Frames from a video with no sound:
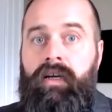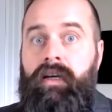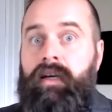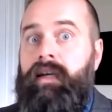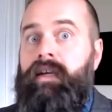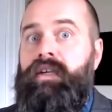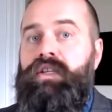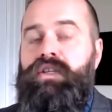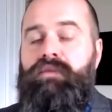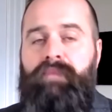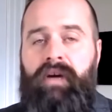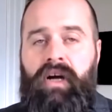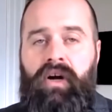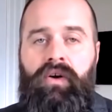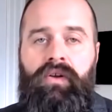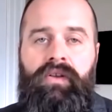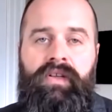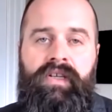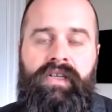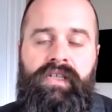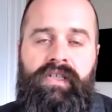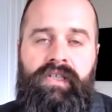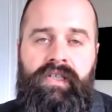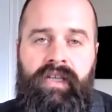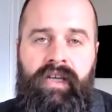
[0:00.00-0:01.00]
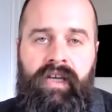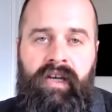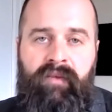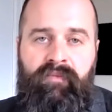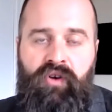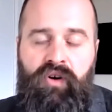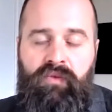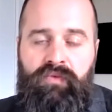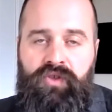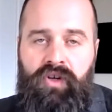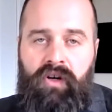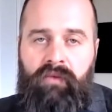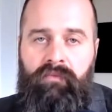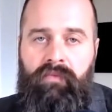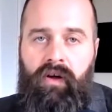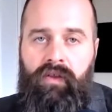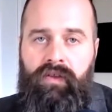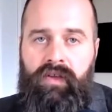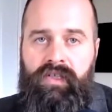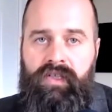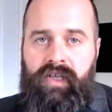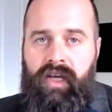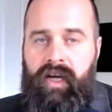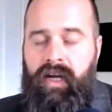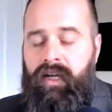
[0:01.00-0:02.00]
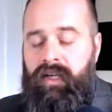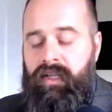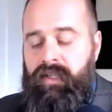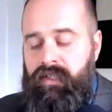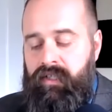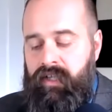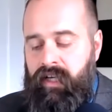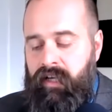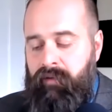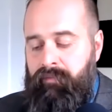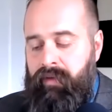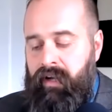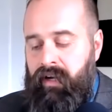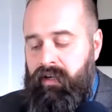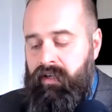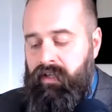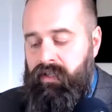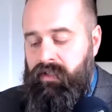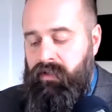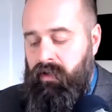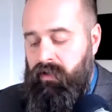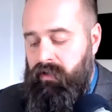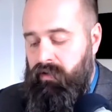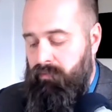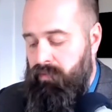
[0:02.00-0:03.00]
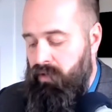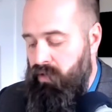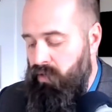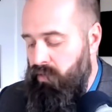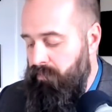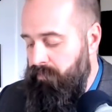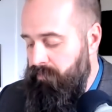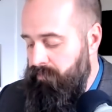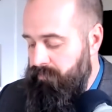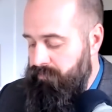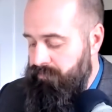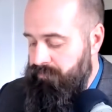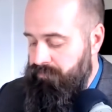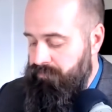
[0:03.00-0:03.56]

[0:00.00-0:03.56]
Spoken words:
is apparently seeing Pope John Paul II and saying Benedict's not the Pope.